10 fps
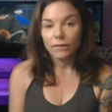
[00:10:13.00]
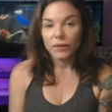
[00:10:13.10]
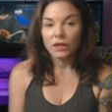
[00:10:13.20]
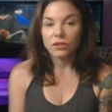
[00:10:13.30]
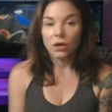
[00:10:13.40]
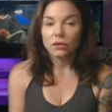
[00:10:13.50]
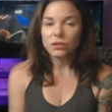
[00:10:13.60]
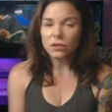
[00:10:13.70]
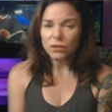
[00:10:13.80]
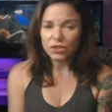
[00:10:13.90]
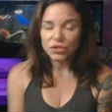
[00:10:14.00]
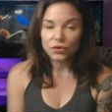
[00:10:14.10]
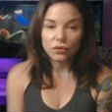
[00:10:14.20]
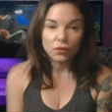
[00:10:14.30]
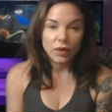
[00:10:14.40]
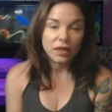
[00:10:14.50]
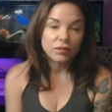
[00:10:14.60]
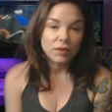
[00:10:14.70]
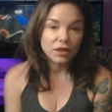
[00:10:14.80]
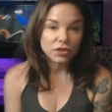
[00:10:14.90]
is also a sure way
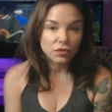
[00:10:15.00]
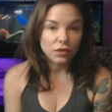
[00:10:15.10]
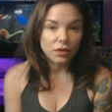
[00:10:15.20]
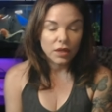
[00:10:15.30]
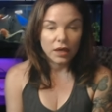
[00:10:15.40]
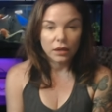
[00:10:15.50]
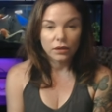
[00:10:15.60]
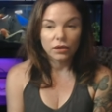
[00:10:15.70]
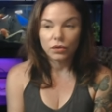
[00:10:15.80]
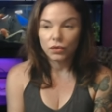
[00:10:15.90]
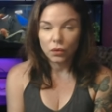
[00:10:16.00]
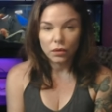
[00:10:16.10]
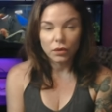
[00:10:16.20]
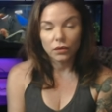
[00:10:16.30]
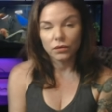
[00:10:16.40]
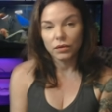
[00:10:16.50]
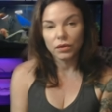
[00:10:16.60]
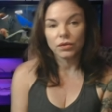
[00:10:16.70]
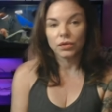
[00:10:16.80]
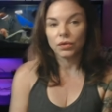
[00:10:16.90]
to make sure that you're going,
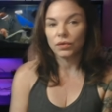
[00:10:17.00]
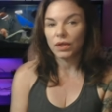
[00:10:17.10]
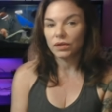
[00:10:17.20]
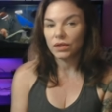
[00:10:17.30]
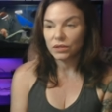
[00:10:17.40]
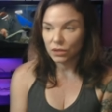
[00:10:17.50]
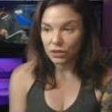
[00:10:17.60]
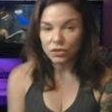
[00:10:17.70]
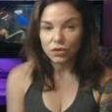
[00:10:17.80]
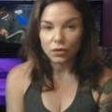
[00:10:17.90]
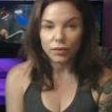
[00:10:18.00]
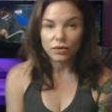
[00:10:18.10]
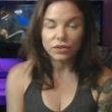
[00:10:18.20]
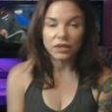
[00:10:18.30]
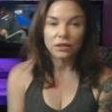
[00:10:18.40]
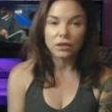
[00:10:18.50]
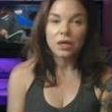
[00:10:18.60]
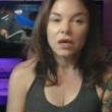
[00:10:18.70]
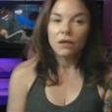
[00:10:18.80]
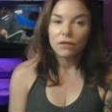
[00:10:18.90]
you know, that this is your person.
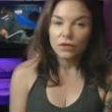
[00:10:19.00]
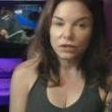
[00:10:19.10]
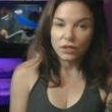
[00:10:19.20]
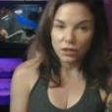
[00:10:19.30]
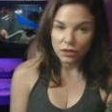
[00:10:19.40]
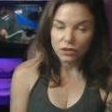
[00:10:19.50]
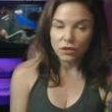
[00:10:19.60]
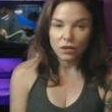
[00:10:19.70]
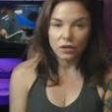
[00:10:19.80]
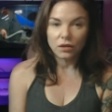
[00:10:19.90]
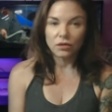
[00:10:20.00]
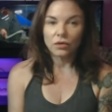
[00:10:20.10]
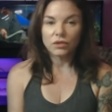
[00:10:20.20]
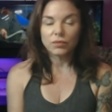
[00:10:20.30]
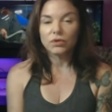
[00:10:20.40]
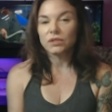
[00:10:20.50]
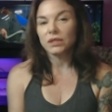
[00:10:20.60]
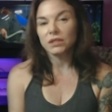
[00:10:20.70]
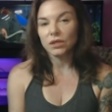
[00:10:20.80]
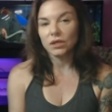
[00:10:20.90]
This is, you know, this
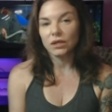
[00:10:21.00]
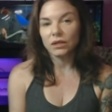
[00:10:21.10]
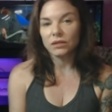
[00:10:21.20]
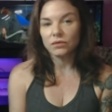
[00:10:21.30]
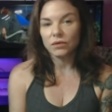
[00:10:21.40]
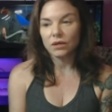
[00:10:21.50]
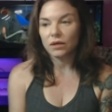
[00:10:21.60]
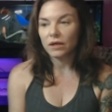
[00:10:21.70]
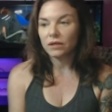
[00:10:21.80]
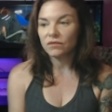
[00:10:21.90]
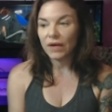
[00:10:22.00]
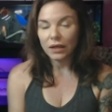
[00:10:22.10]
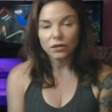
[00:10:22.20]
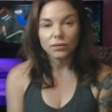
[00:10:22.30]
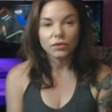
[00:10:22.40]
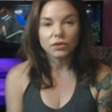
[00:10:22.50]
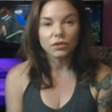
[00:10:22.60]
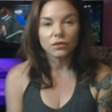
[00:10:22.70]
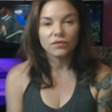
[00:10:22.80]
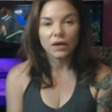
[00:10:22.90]
person is valuable to
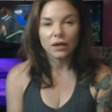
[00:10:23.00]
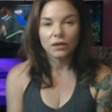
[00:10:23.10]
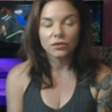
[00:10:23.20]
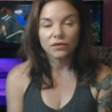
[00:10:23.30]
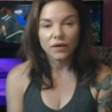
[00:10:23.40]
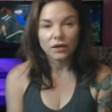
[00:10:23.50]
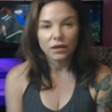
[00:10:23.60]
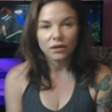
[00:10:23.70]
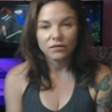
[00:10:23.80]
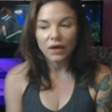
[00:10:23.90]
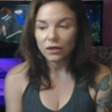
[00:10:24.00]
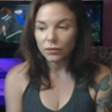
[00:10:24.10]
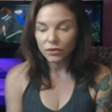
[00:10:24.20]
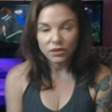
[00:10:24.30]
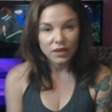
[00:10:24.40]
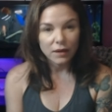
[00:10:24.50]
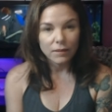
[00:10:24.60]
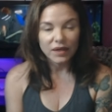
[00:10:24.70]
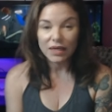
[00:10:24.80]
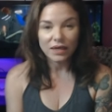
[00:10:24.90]
you, and you're valuable to
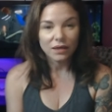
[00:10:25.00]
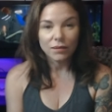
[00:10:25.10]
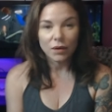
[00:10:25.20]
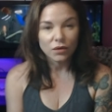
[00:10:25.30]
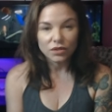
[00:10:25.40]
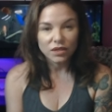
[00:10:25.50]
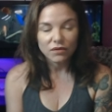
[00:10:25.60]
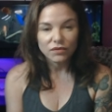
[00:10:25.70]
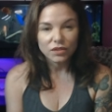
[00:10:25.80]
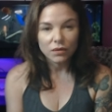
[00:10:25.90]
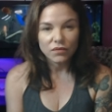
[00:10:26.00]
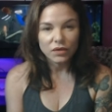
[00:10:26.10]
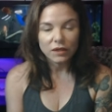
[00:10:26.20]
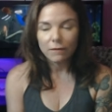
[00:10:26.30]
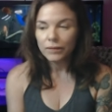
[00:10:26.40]
them. I can't get my words out for some reason.